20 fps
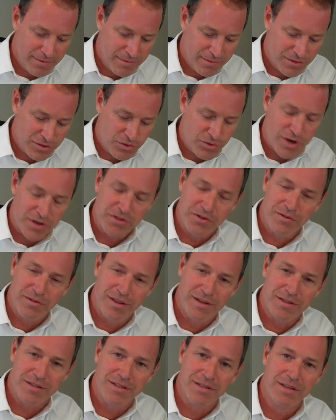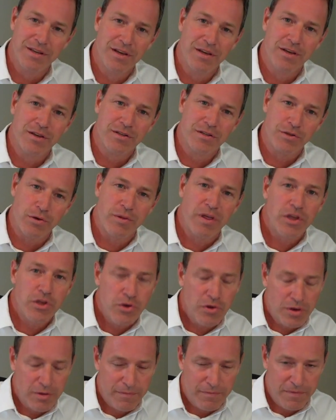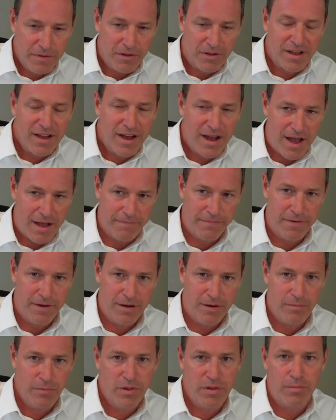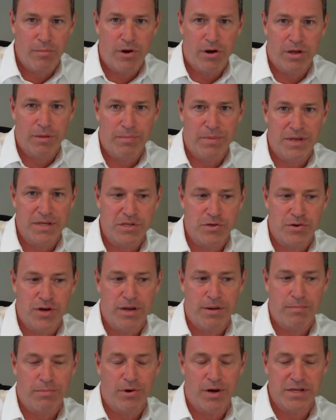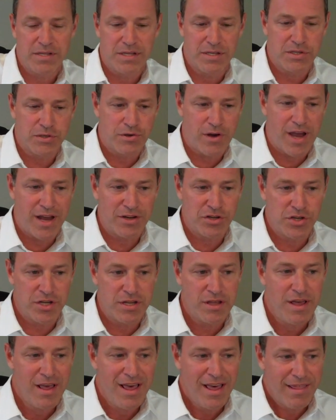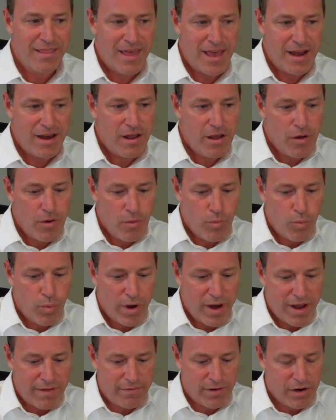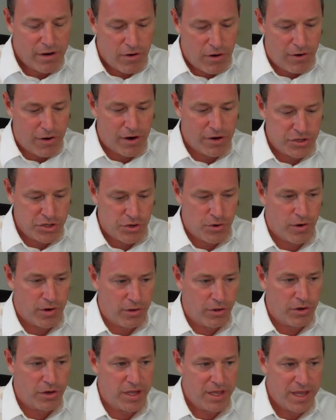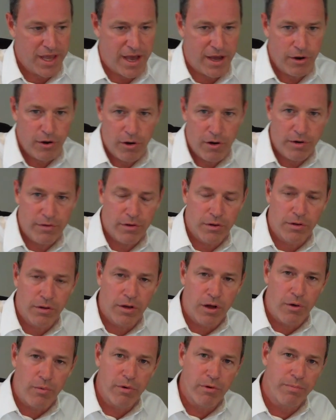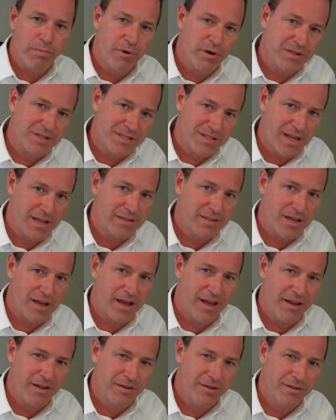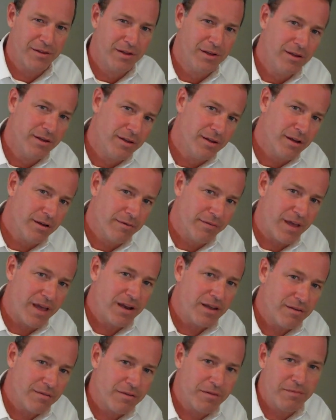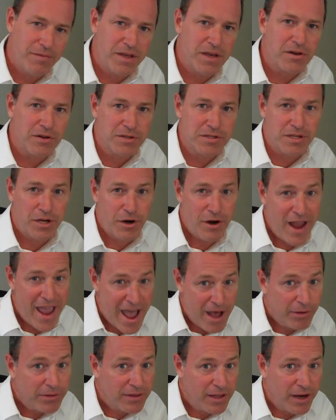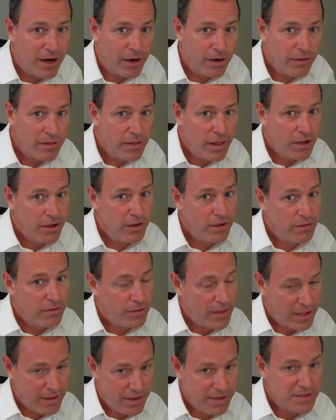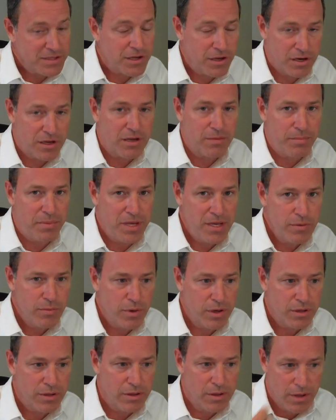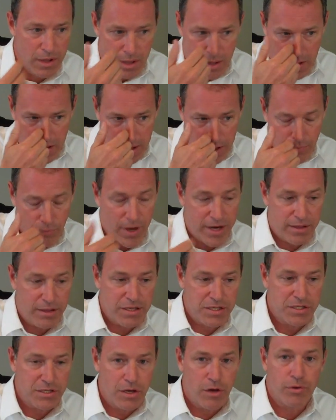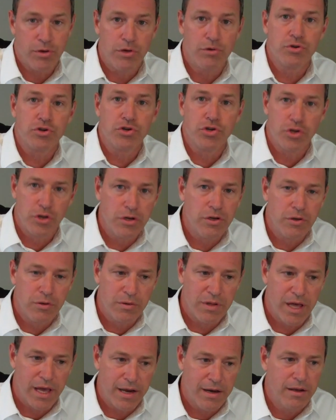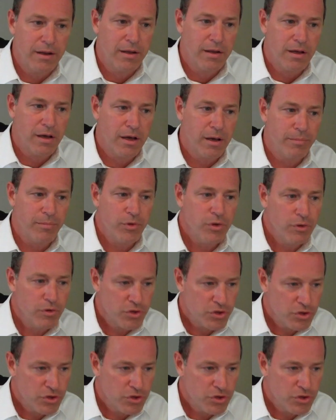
structured this so that you can feel confident with the market-based pricing strategy that whatever cars you're looking at are in the lower percentile of any of the vehicles that are out there that it's going to compete with. And rightly so, you should do that. You